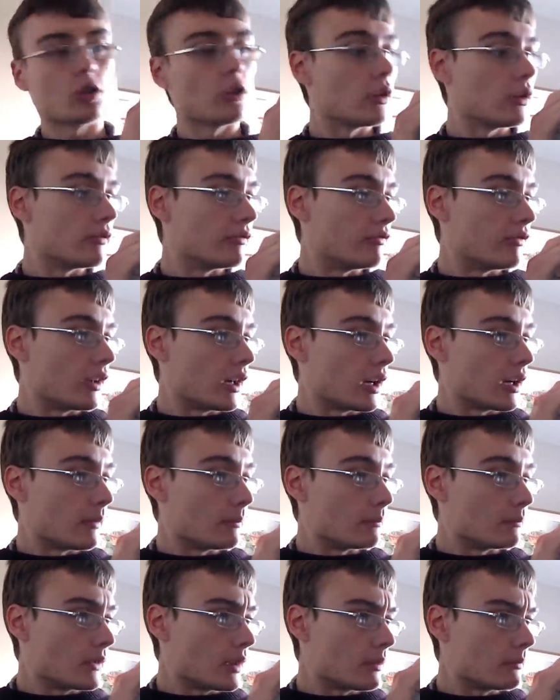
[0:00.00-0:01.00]
sort of
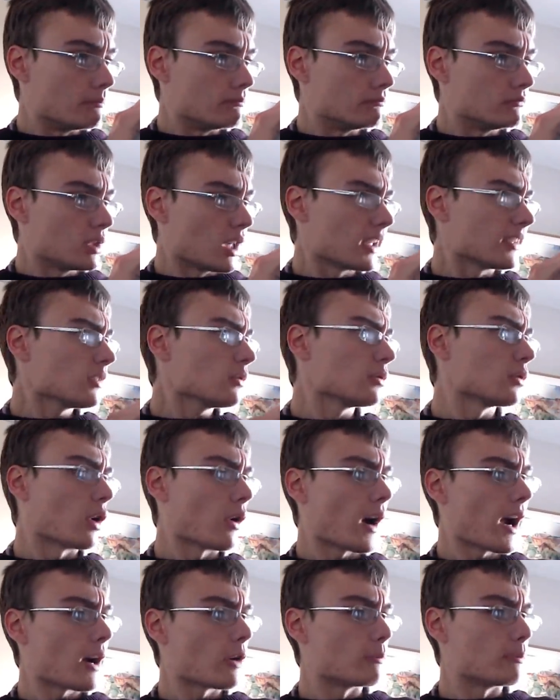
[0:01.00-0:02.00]
um, I don't
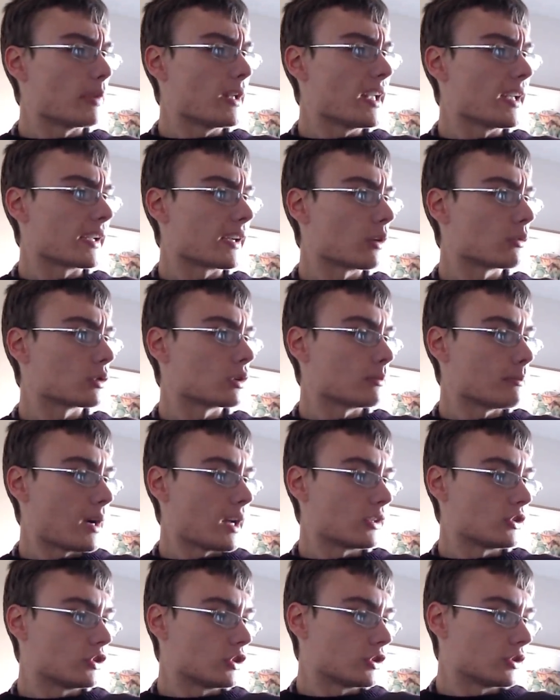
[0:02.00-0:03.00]
know how big I would
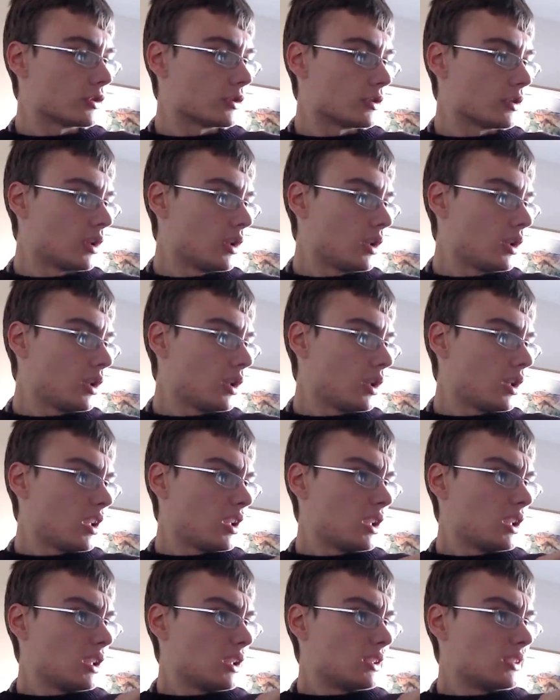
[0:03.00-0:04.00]
imagine
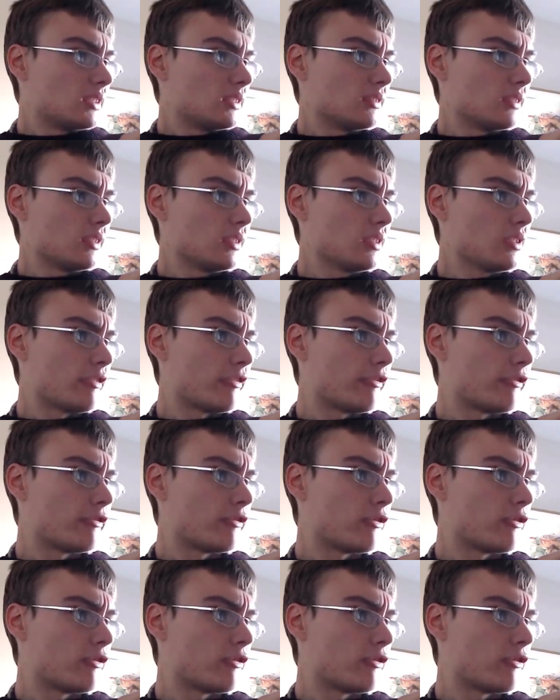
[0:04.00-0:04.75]
no,